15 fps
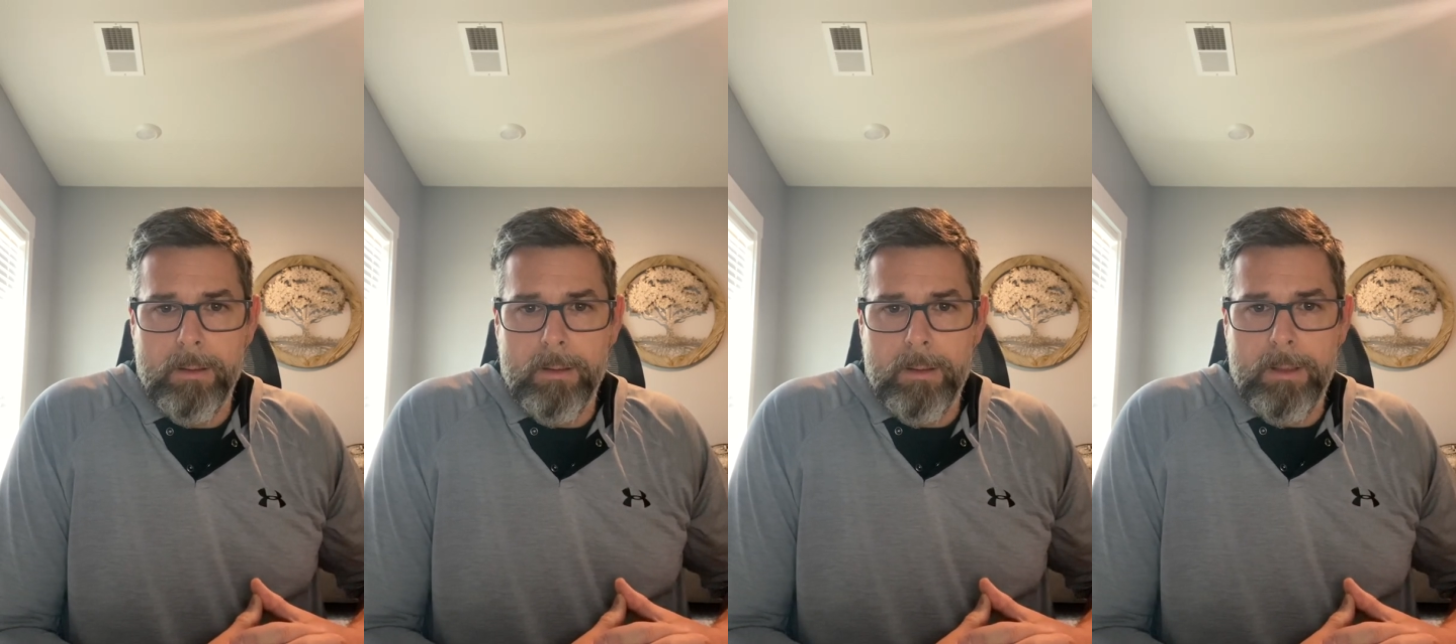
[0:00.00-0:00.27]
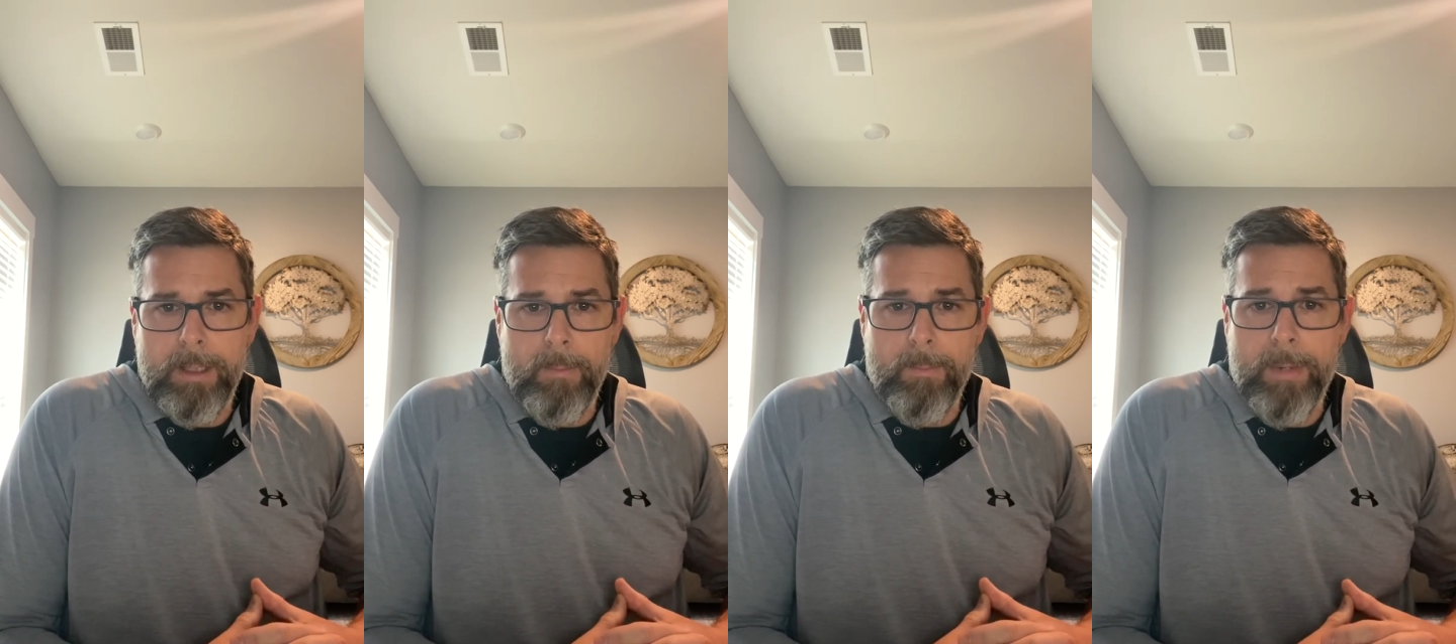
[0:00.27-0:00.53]

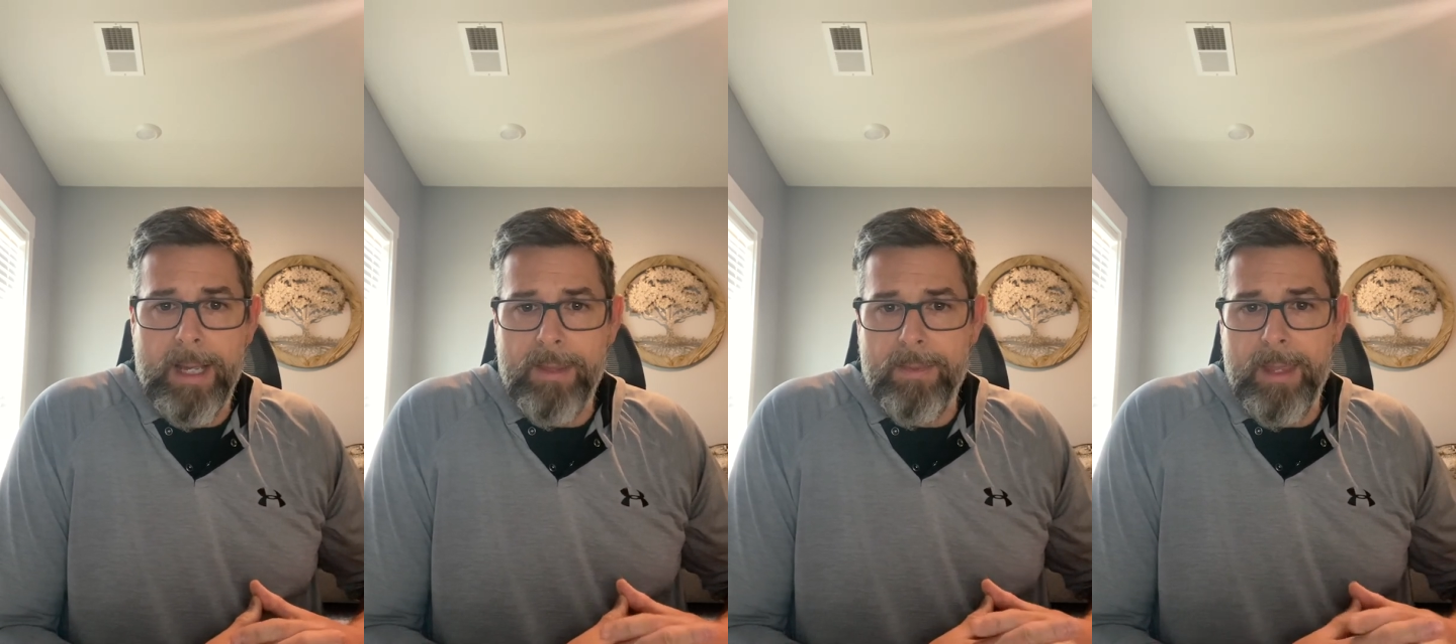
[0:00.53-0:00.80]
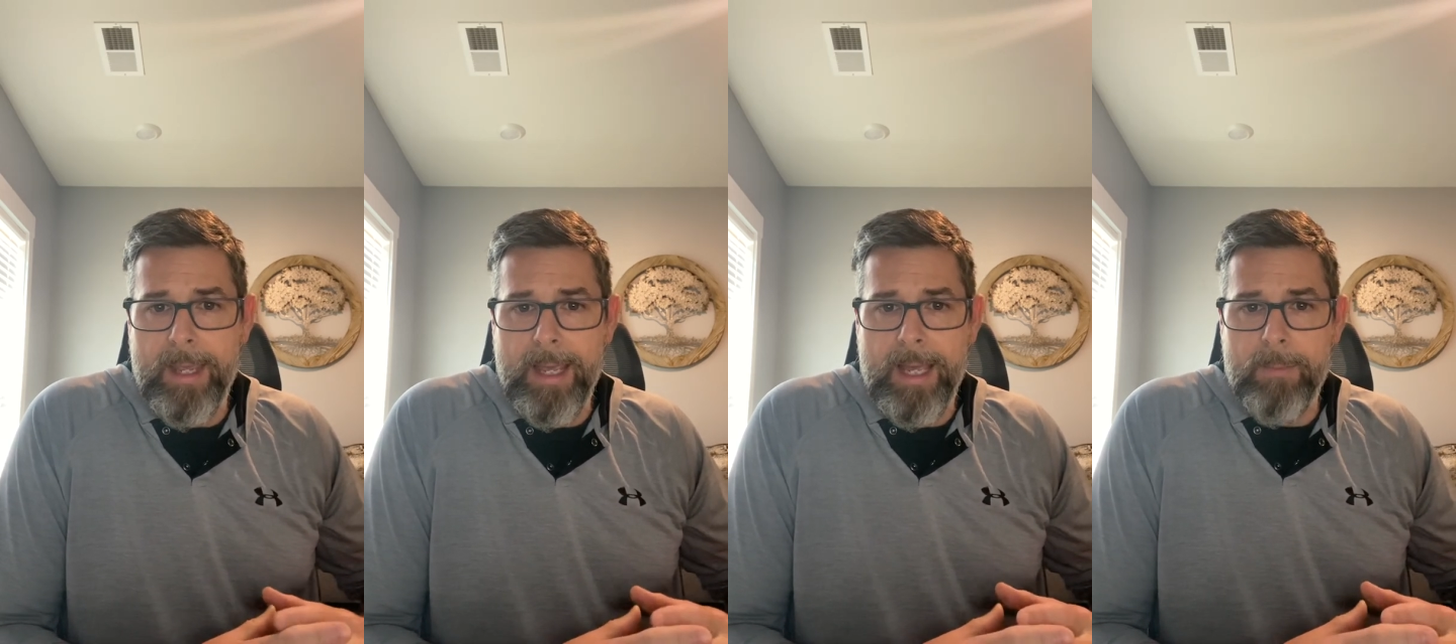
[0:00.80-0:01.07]
and by
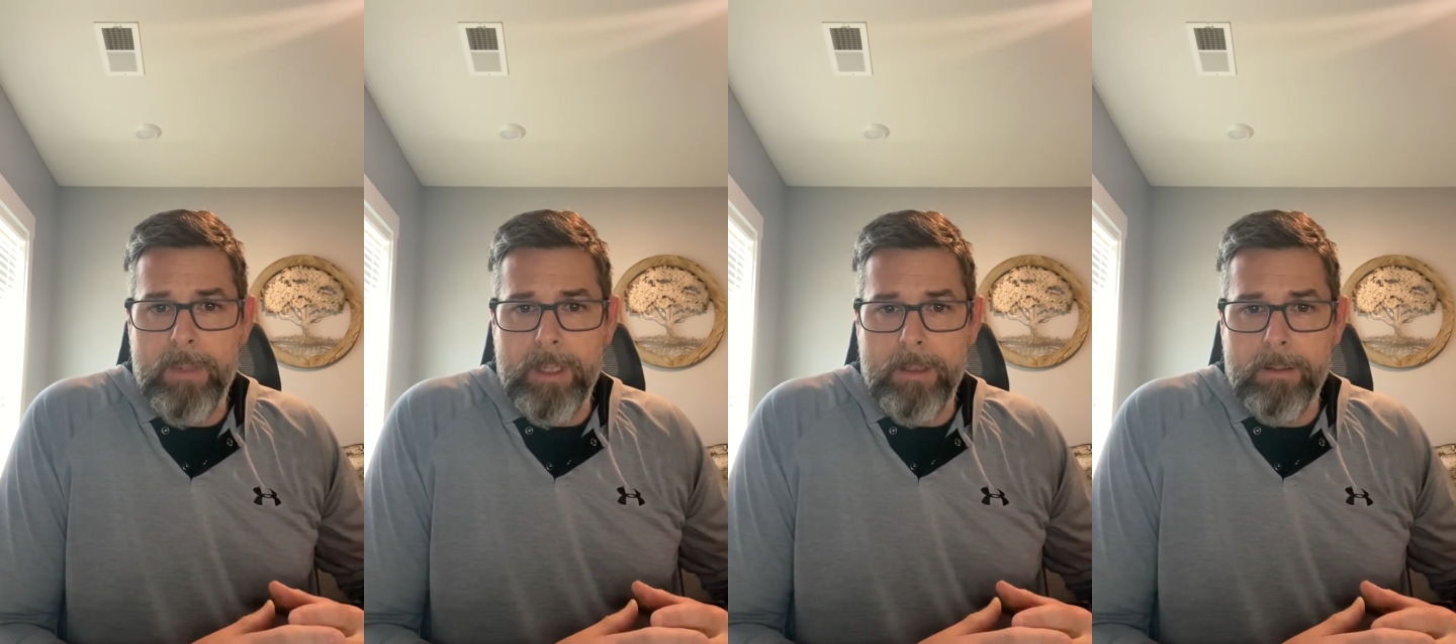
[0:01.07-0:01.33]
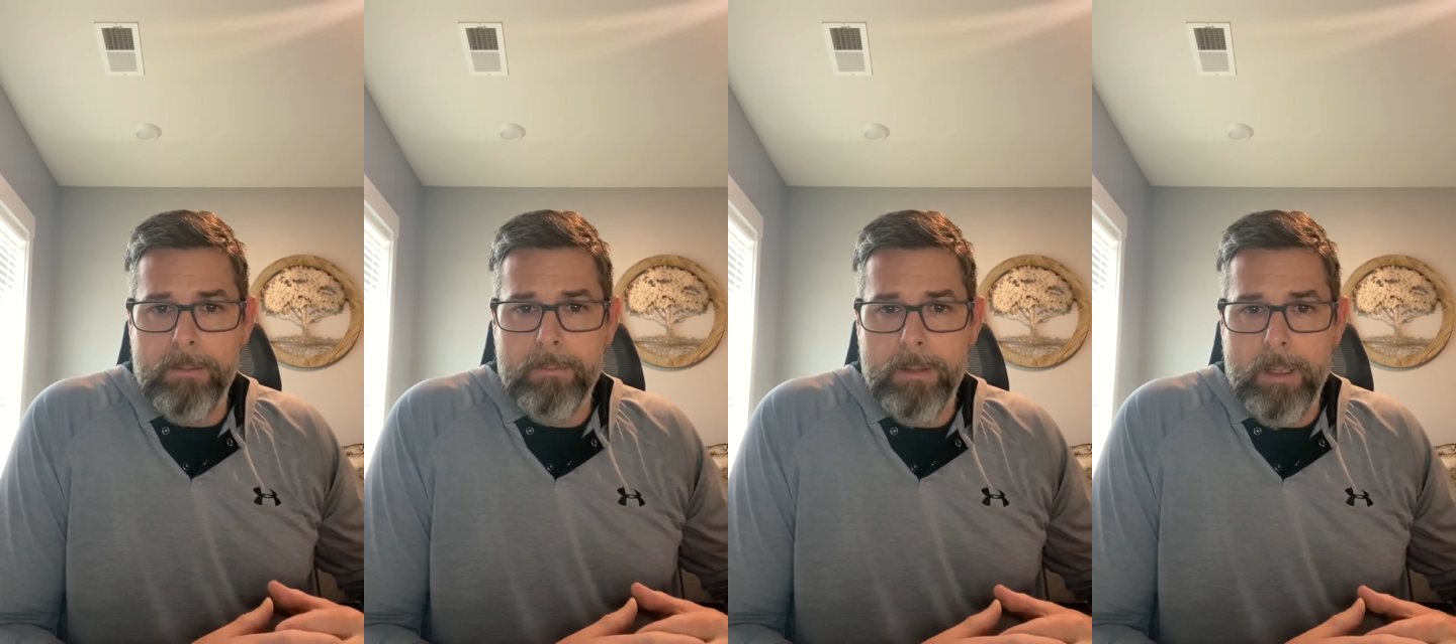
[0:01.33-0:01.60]
they I
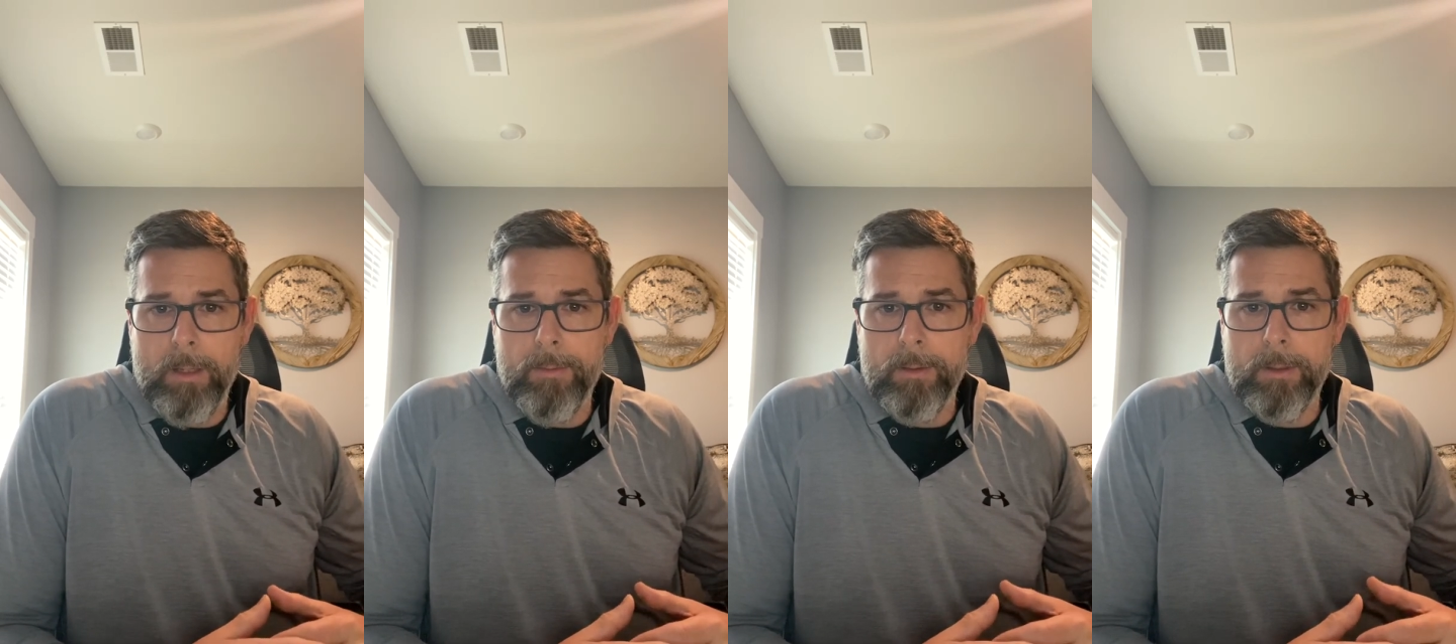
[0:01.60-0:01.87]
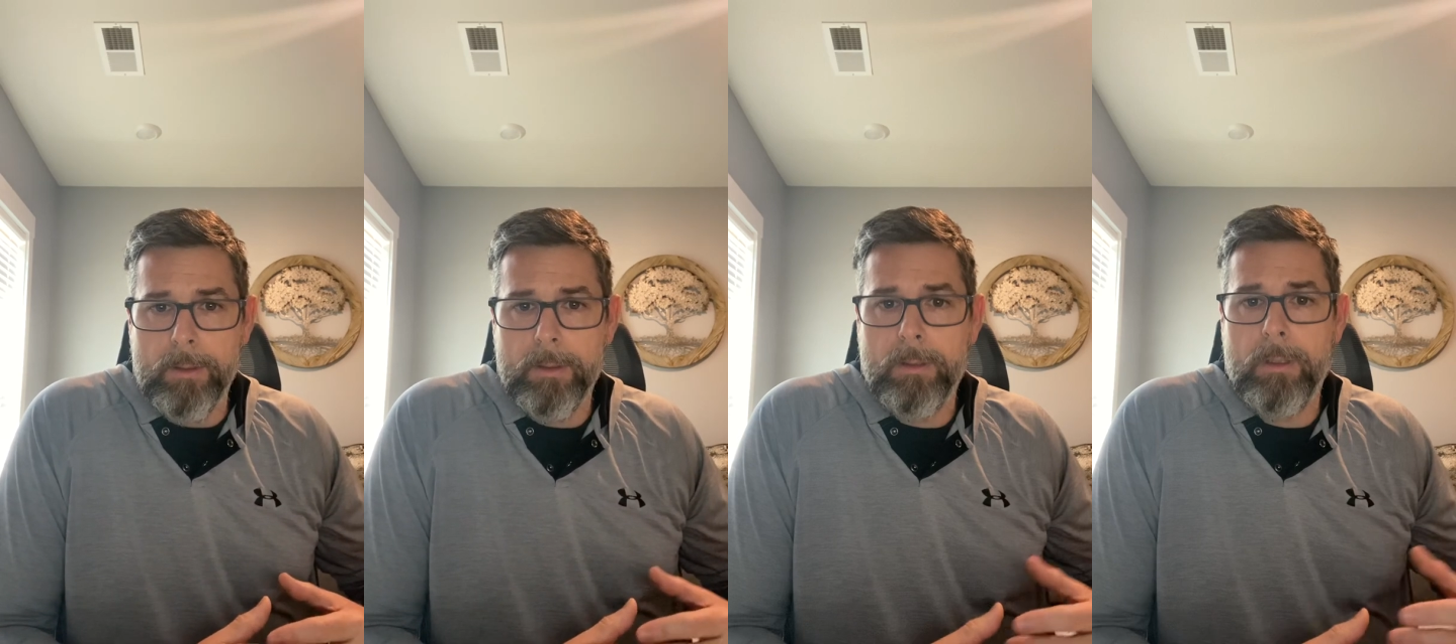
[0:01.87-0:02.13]
mean
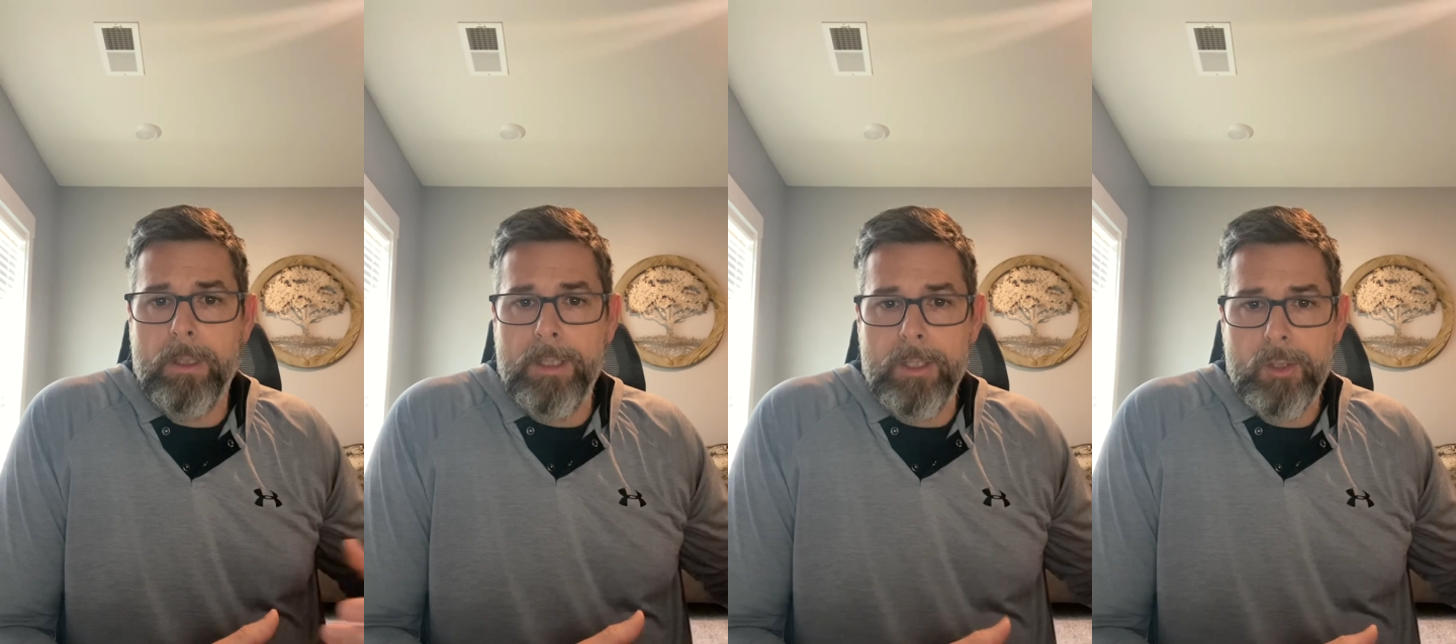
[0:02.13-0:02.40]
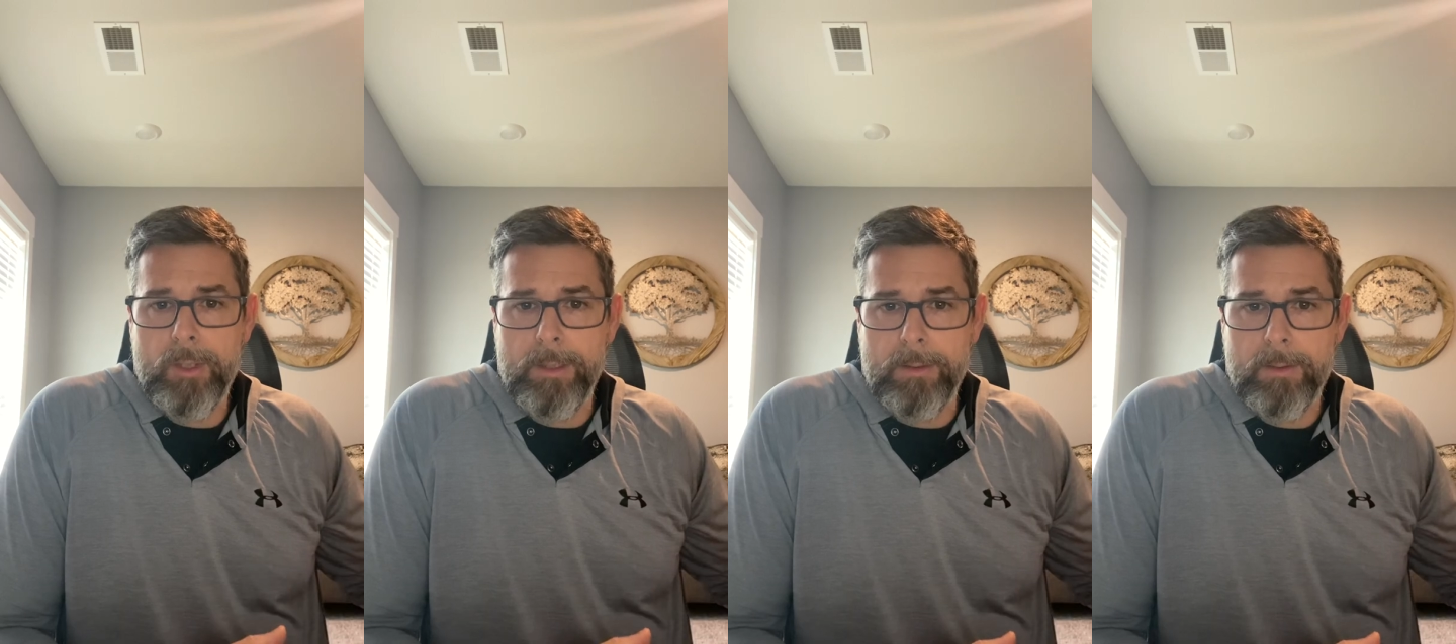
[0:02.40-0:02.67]
other
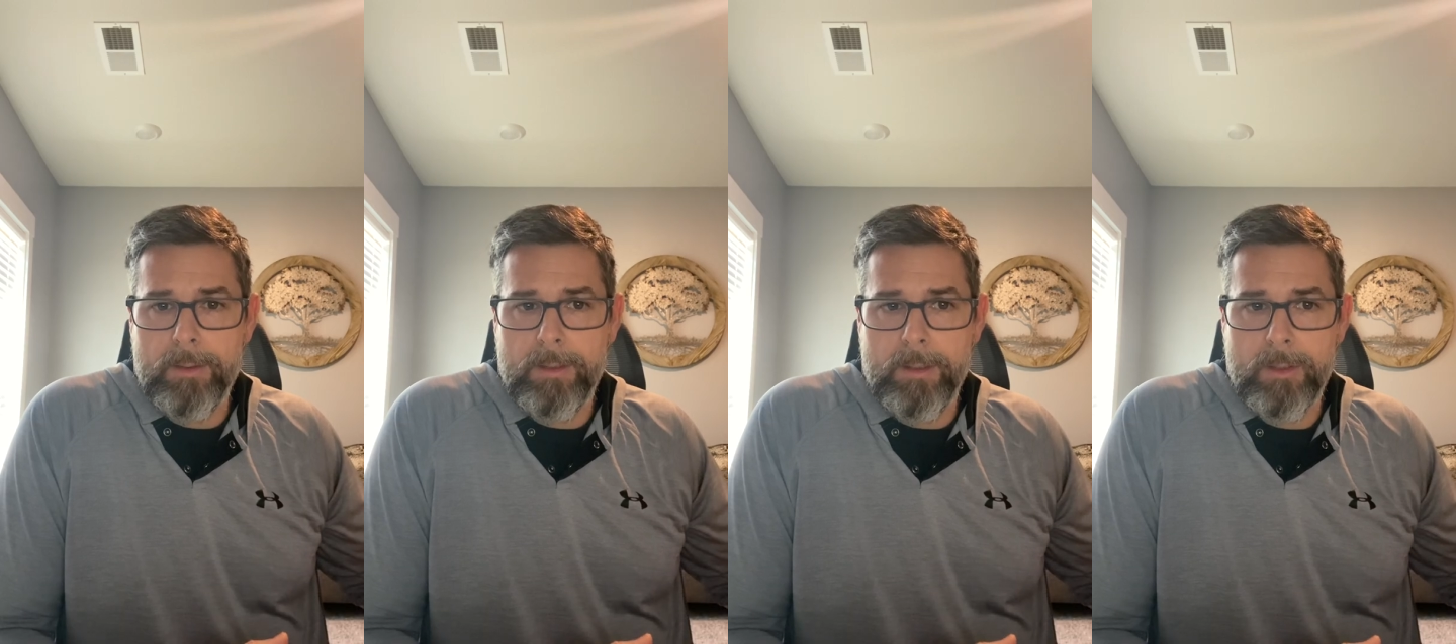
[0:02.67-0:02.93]
clinicians,